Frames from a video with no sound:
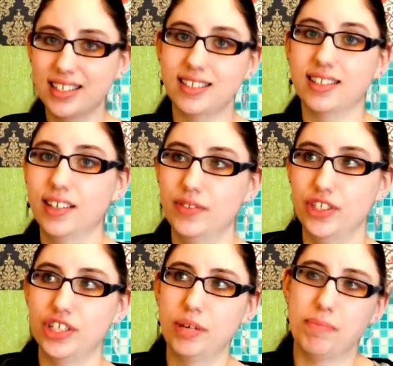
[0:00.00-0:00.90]
I still love
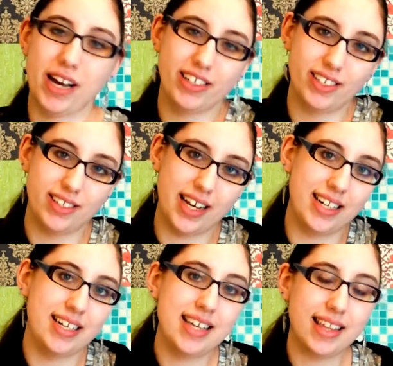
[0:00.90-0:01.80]
the ship. I
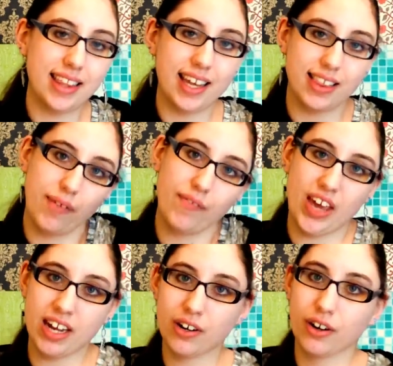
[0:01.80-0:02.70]
didn't get, like, the
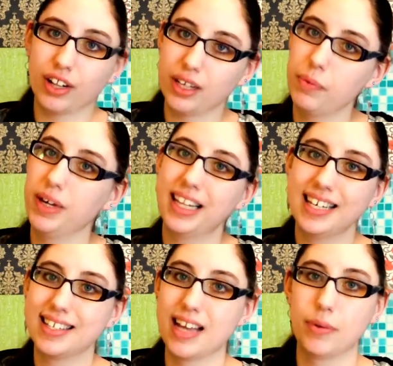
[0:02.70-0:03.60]
fangirly
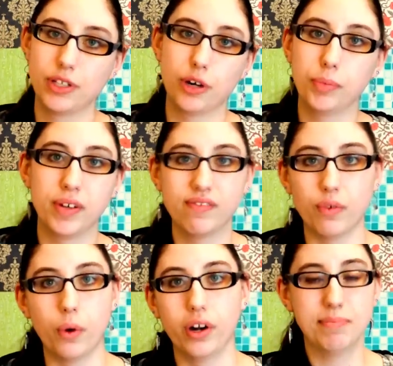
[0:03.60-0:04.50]
willies I was hoping
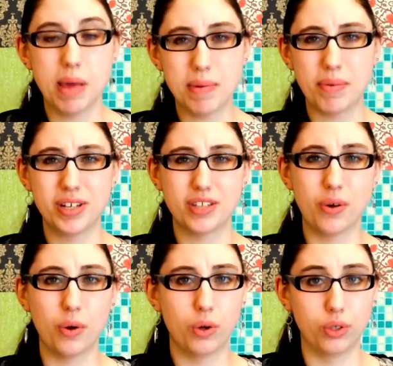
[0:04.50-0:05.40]
for. Maybe it was
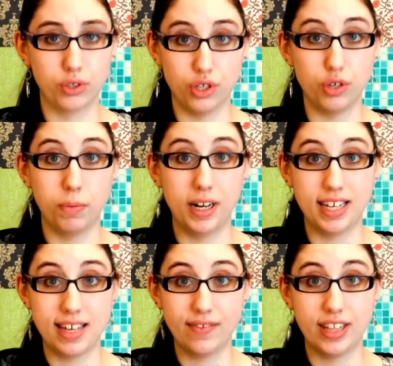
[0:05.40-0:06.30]
the whole, do you
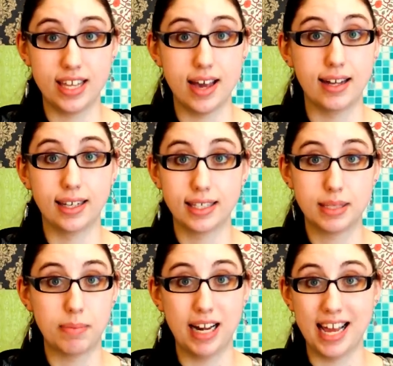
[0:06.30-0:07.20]
believe in the
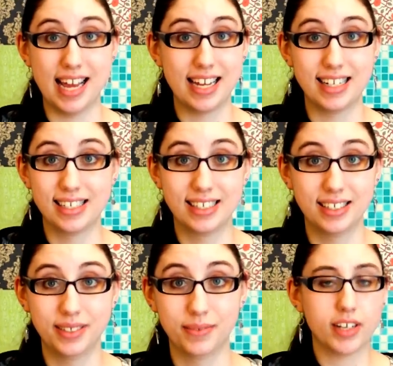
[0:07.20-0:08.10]

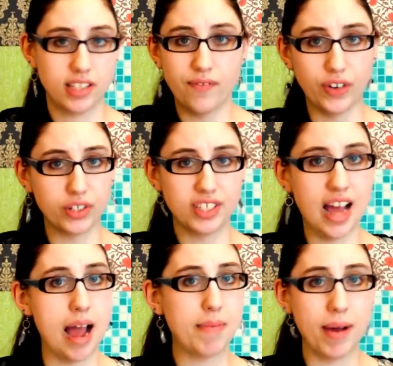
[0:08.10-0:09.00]
unexplained? Because the first
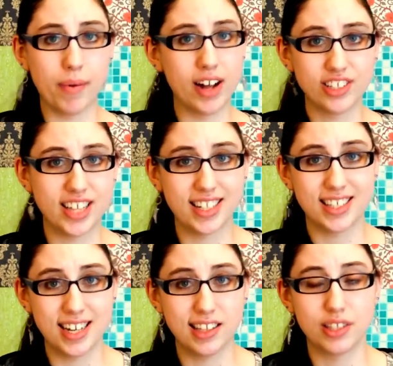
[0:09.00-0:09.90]
time I watched that
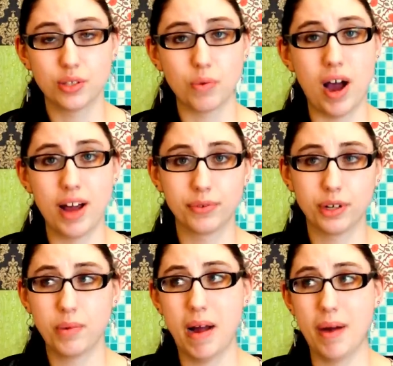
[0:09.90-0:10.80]
scene in the squad
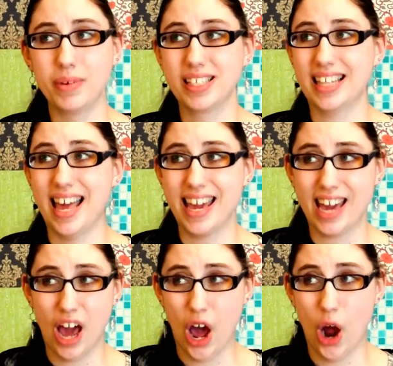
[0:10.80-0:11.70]
room, I was
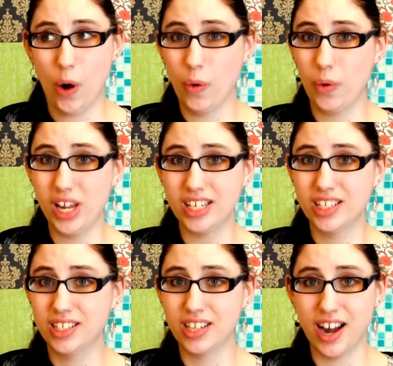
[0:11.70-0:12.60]
like, are we
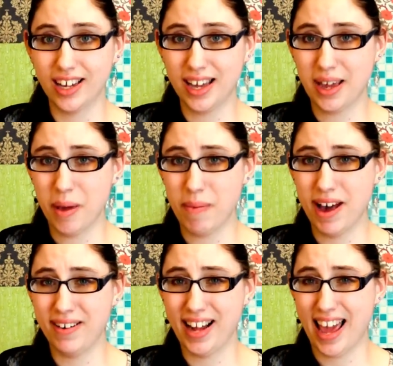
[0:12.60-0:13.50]
talking
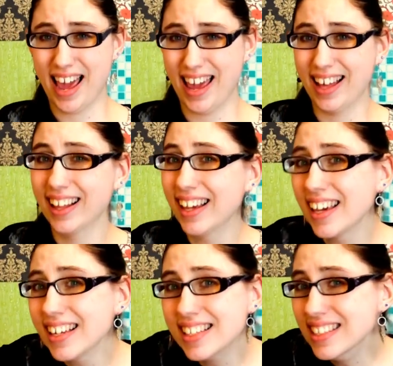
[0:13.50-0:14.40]
about
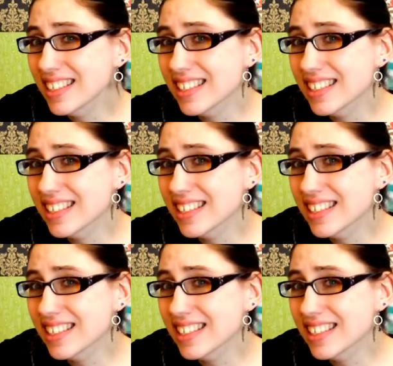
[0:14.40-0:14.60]
aliens?